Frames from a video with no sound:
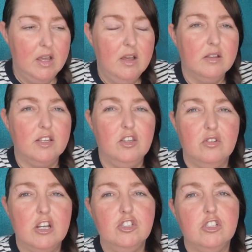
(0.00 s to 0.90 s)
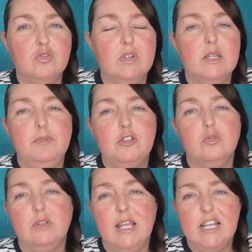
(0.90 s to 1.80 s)
Like, you're not just going to be so
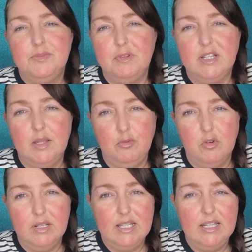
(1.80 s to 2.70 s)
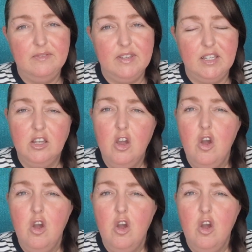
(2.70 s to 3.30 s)
desperate to be on TV